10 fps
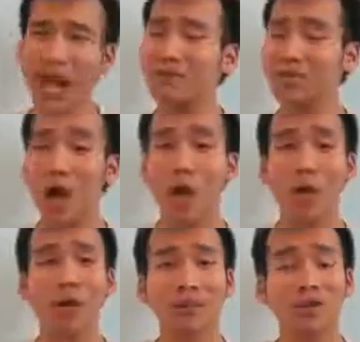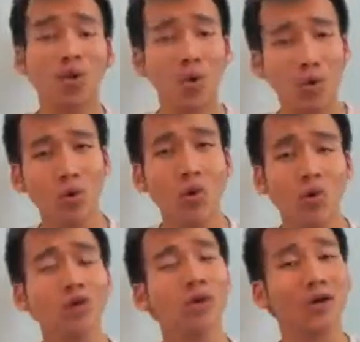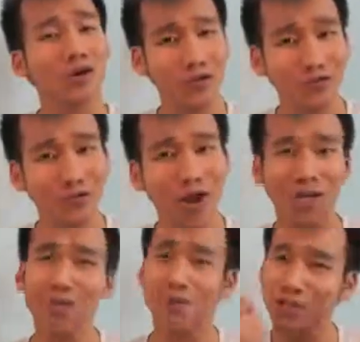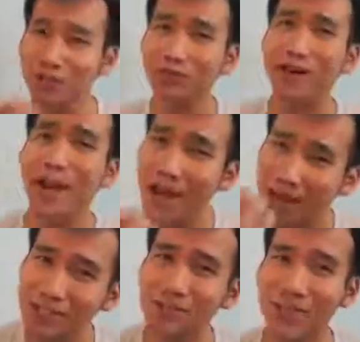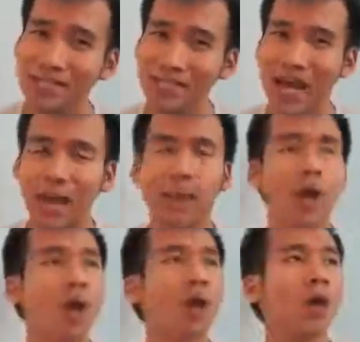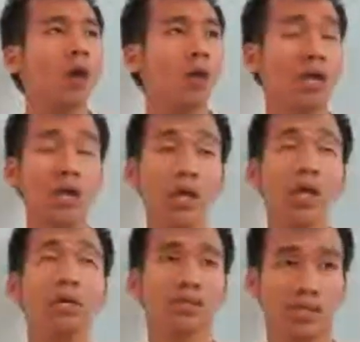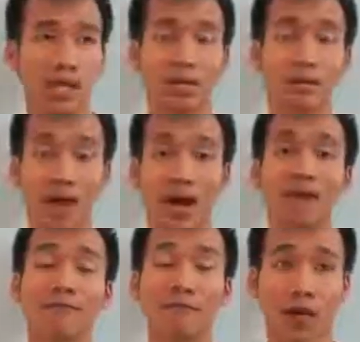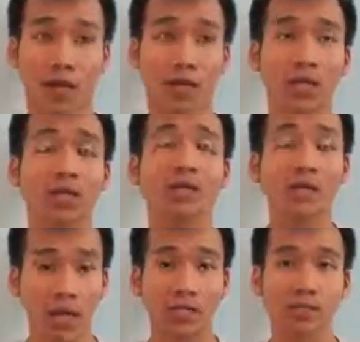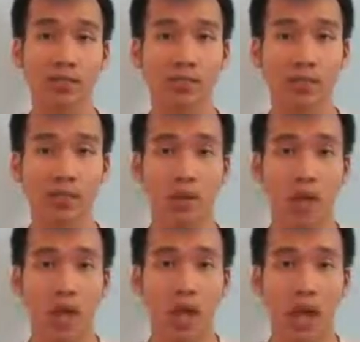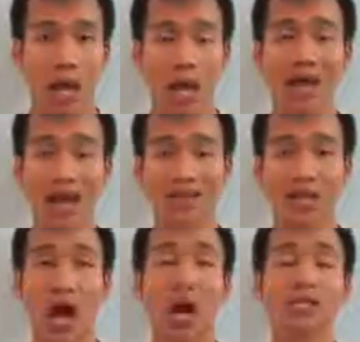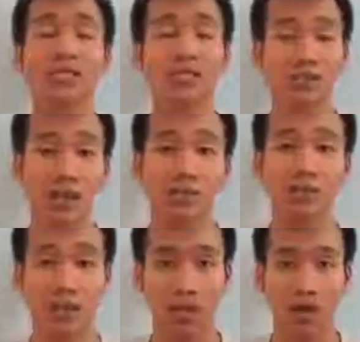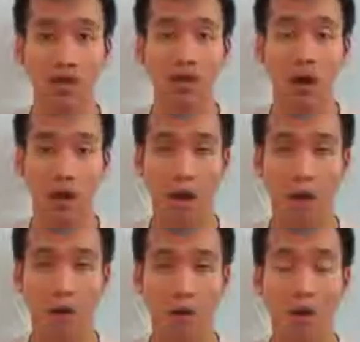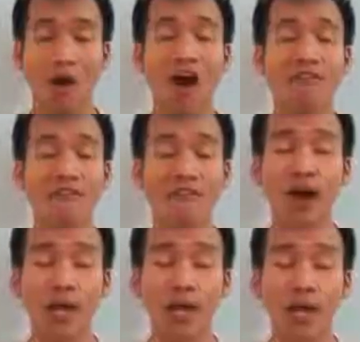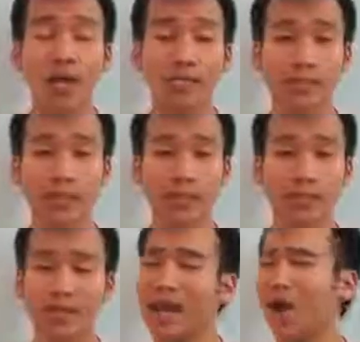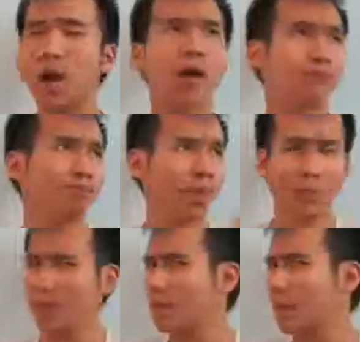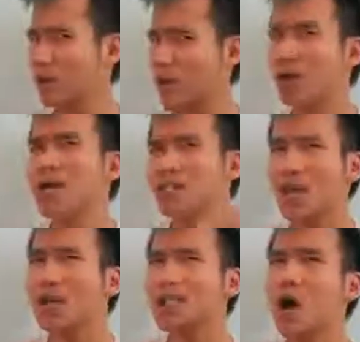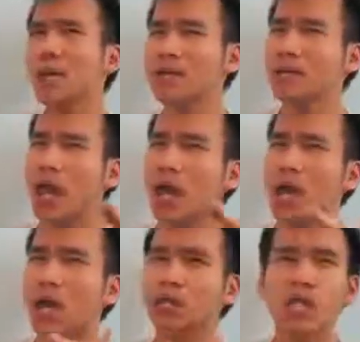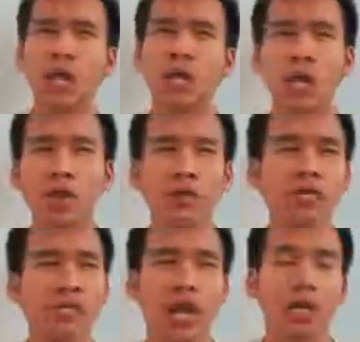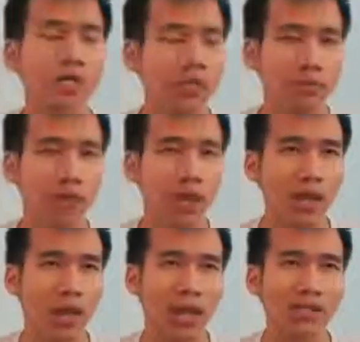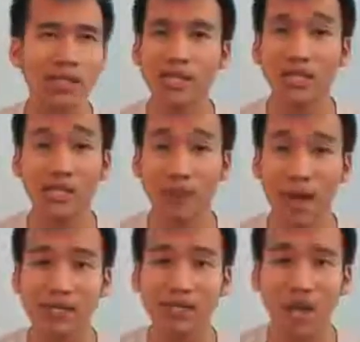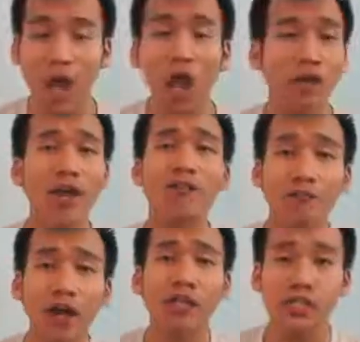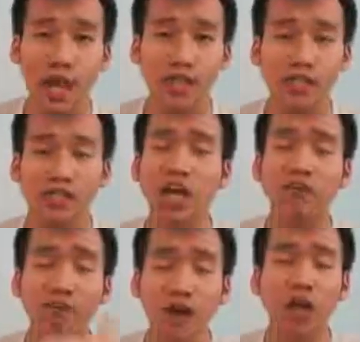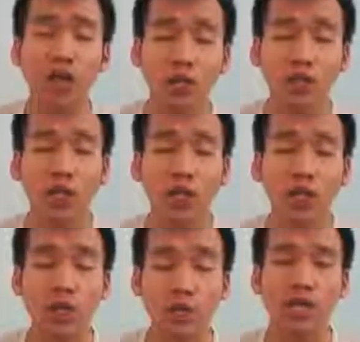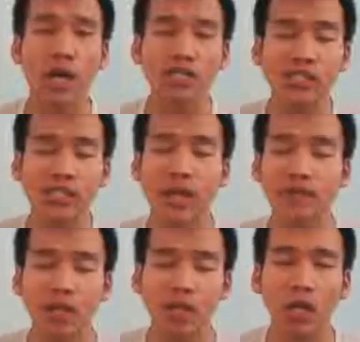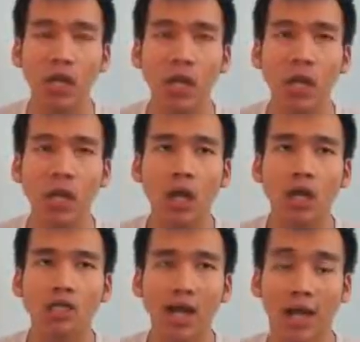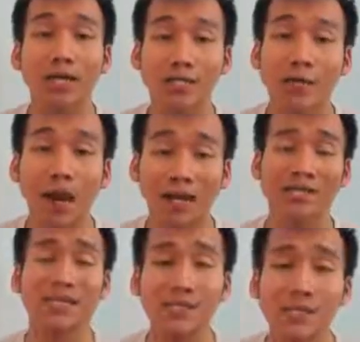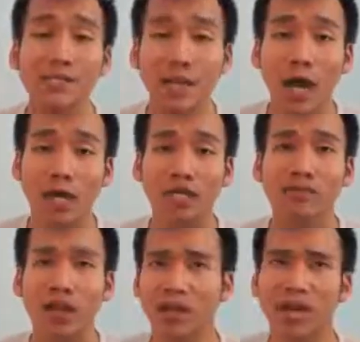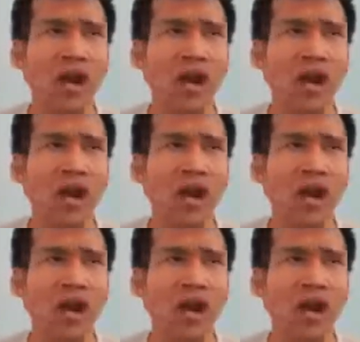I was like, okay, whatever, cool. You a good friend. I got you next time. He did my fucking test. I got a 60 on that hoe. A fucking 60. Now, okay, wait, let me break it down. Somebody told me that in another state or something, like a 60 is passing. Not in fucking Texas, not in fucking Houston. In Houston, a 70 is like a D-, a 69 is failing.